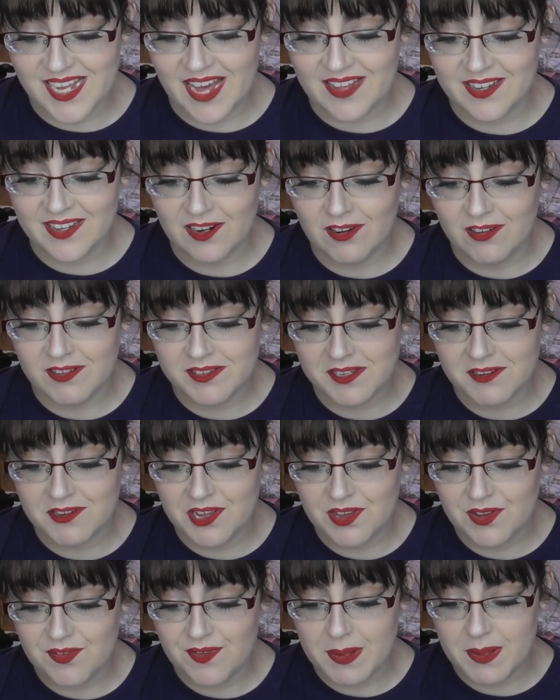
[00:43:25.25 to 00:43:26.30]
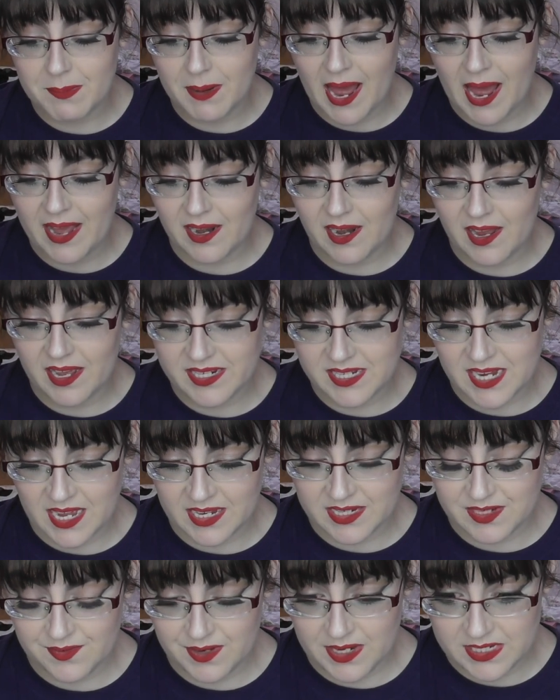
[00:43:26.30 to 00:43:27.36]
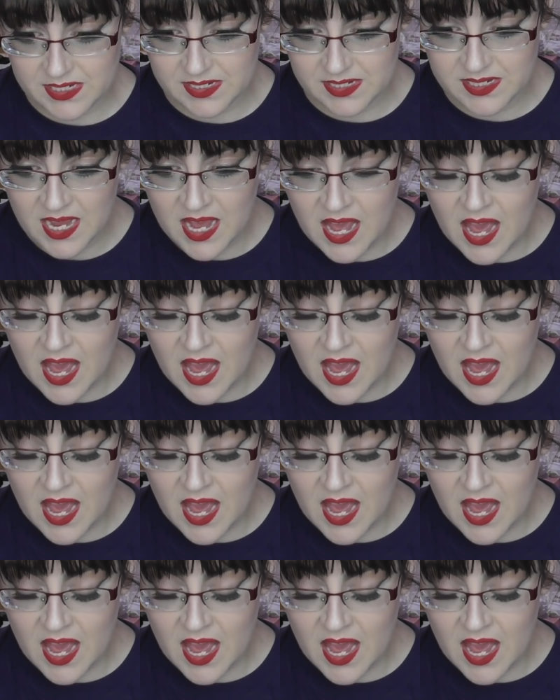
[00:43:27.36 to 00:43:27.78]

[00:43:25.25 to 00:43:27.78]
and they're also UV black light activated.